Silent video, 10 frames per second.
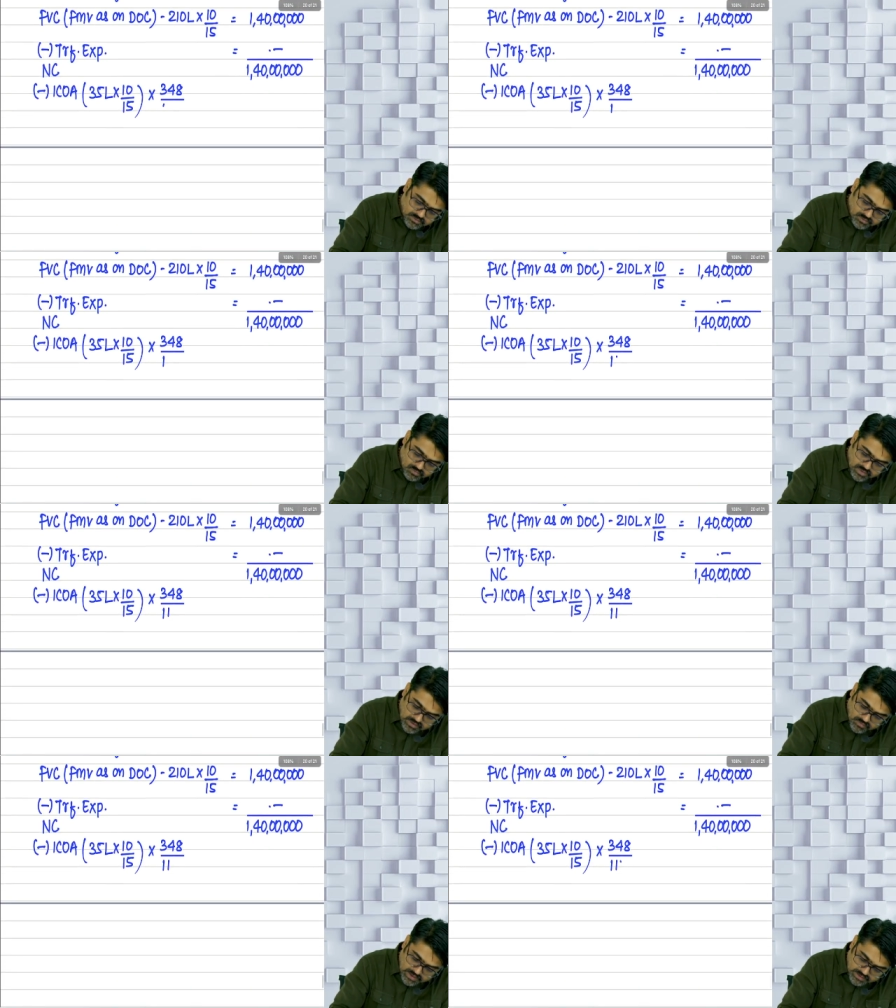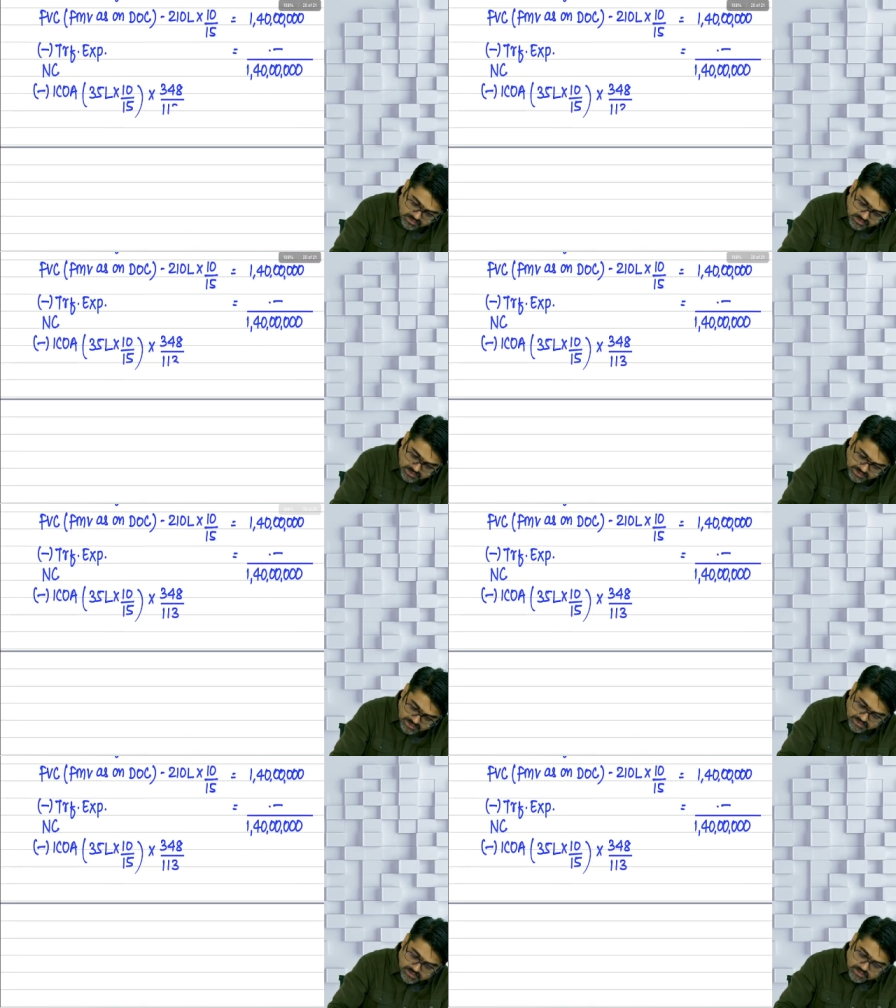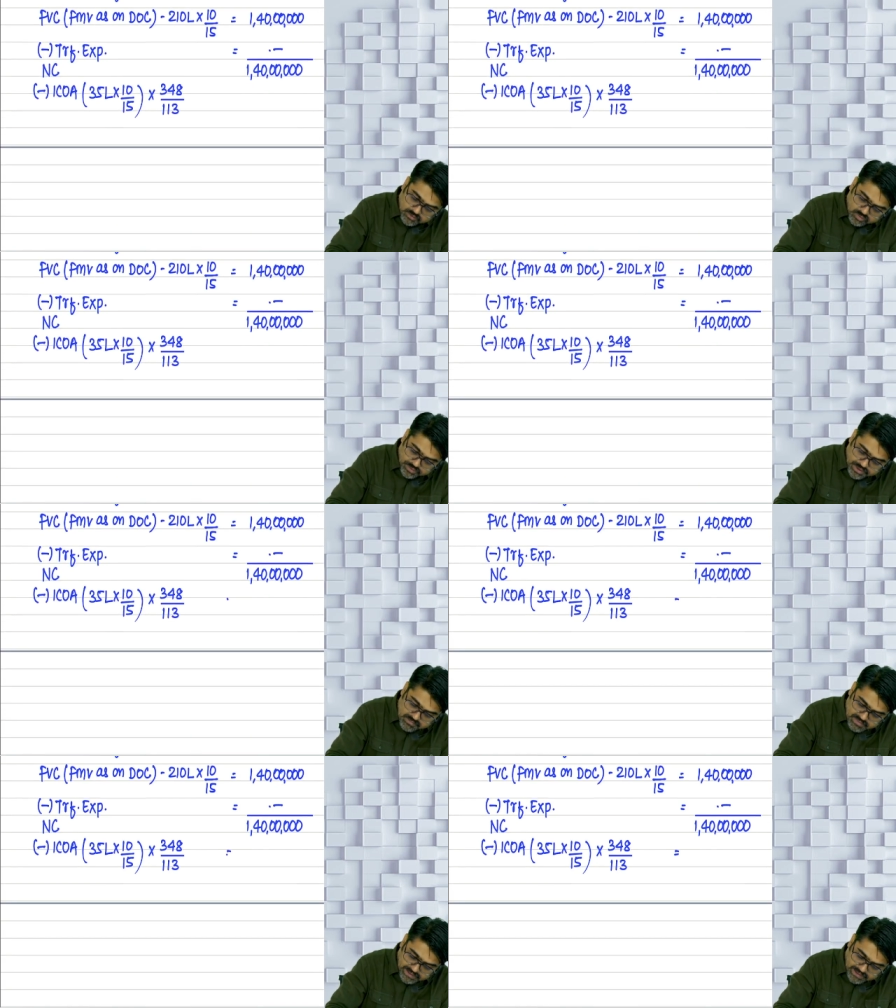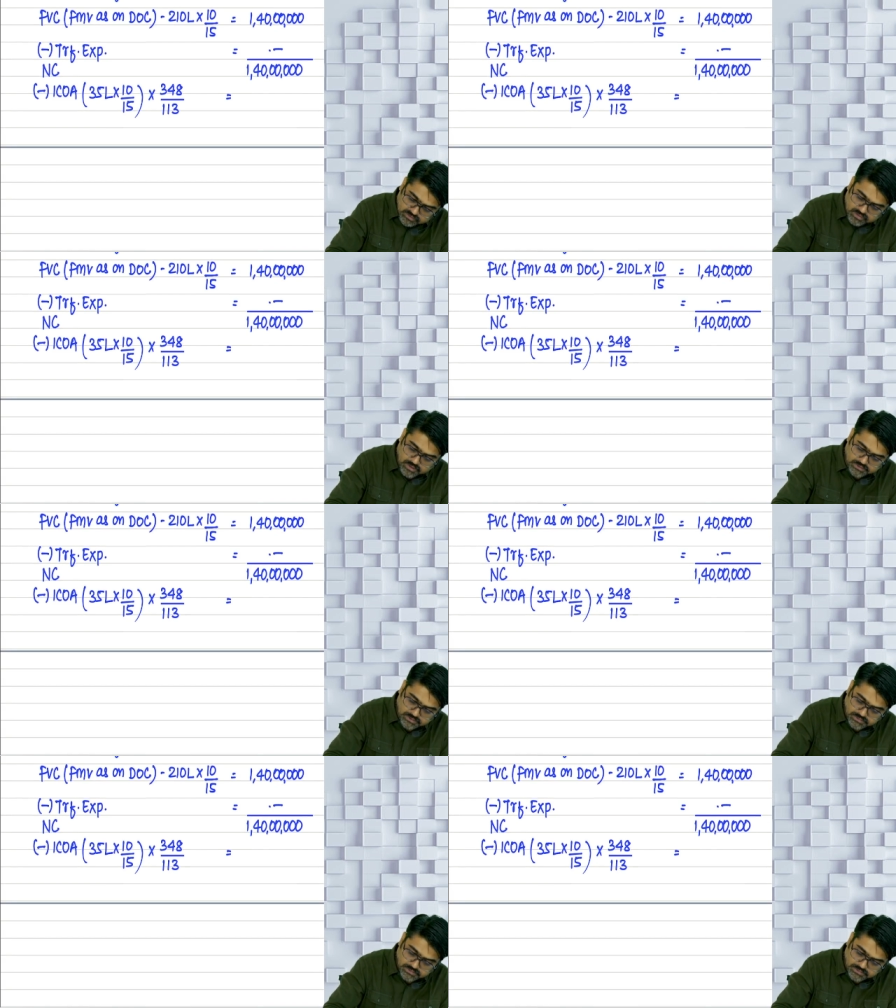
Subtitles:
1, 1, 3. So tell me index cost.